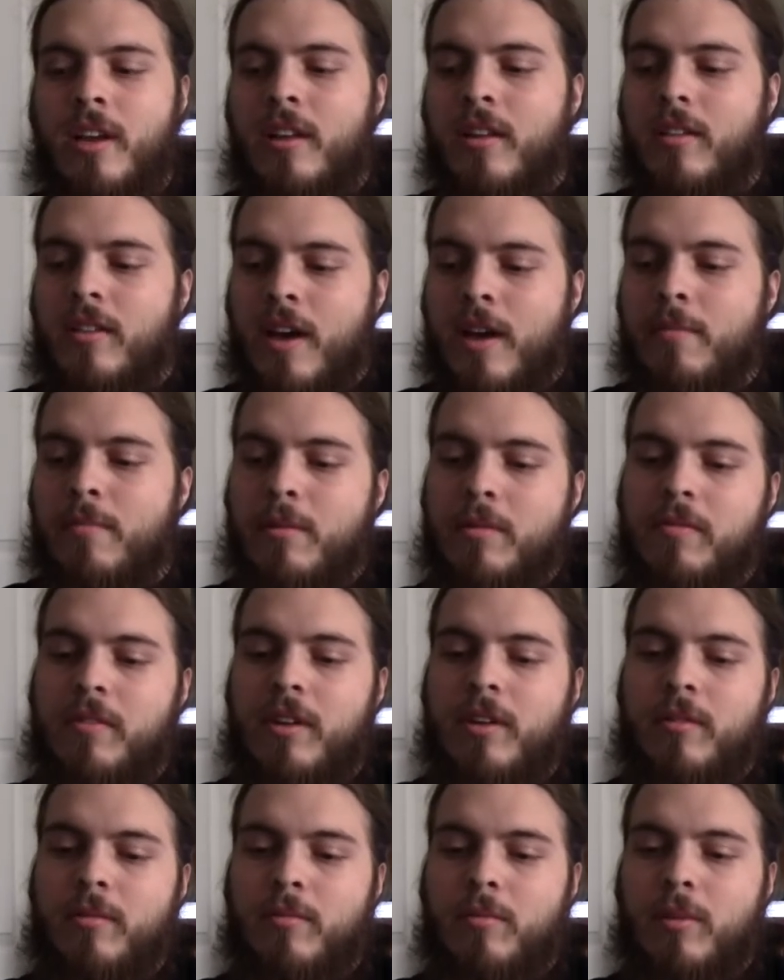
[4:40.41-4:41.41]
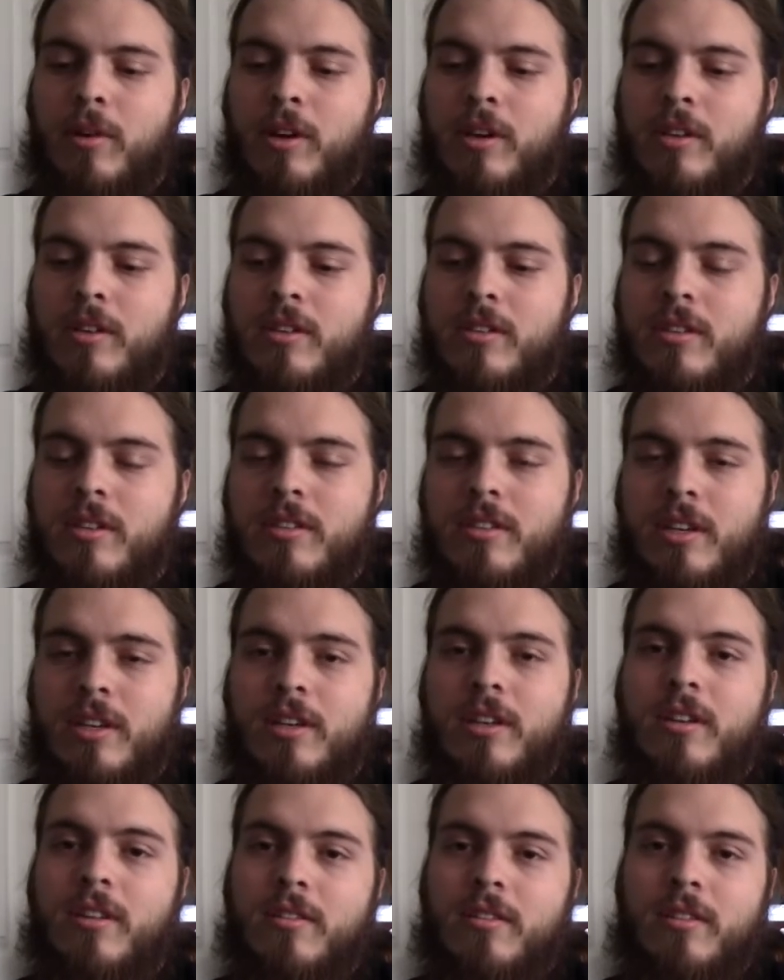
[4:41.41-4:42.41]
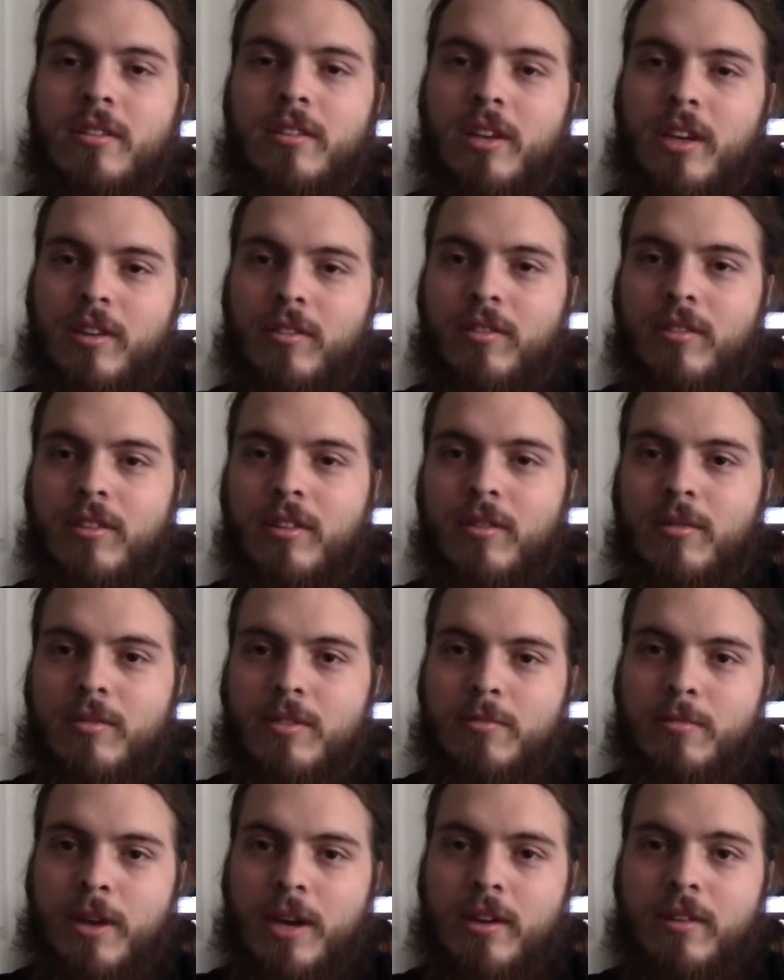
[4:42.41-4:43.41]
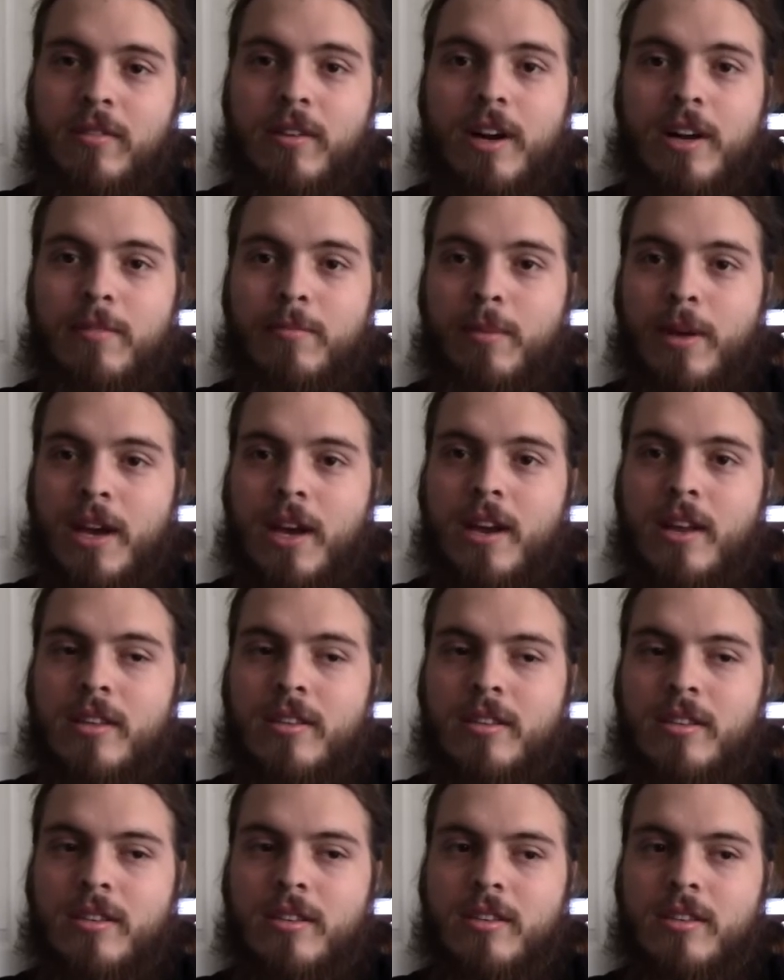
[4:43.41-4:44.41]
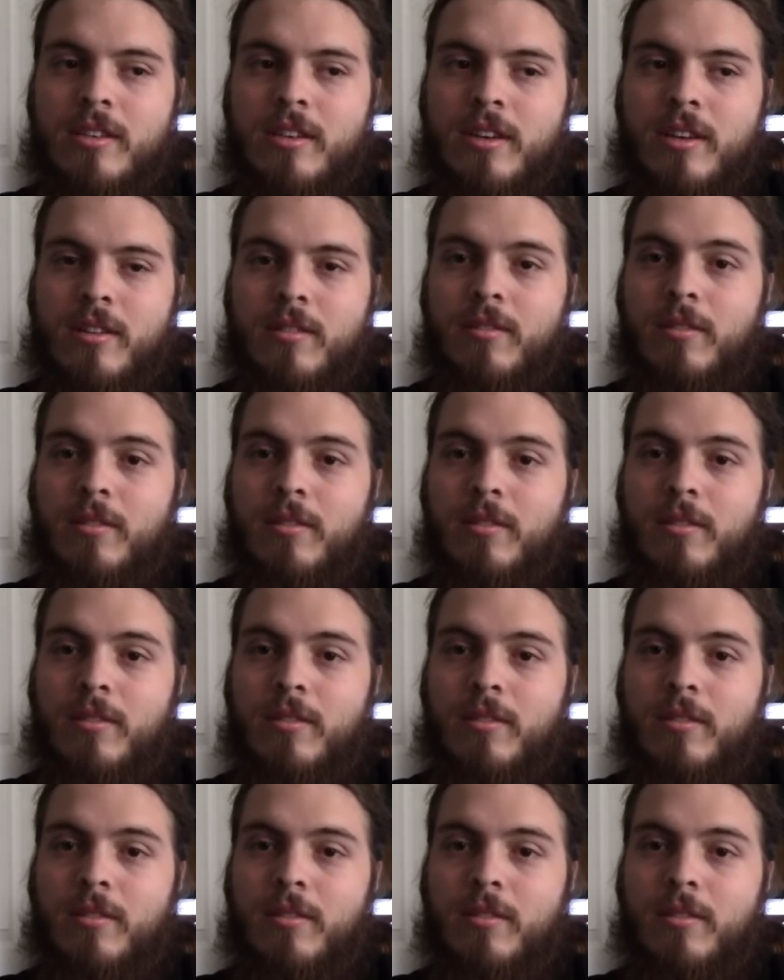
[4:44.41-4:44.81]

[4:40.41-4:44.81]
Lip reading: Now, that movie was satirical in nature. It was about a lot of bands